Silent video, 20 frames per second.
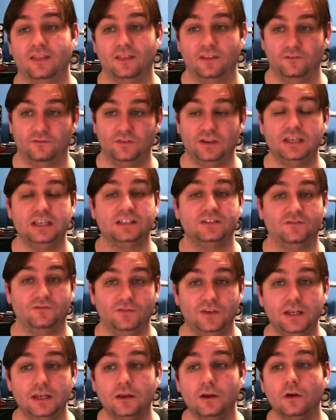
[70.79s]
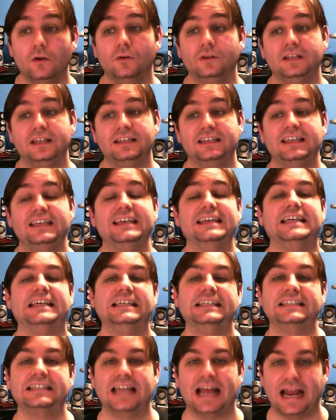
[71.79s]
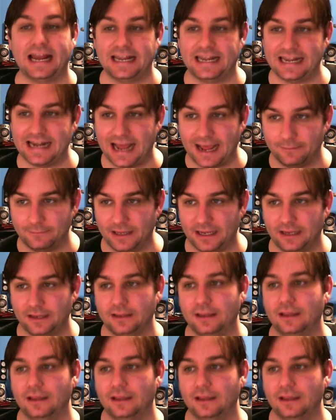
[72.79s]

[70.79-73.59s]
The V is video, the D is dynamic.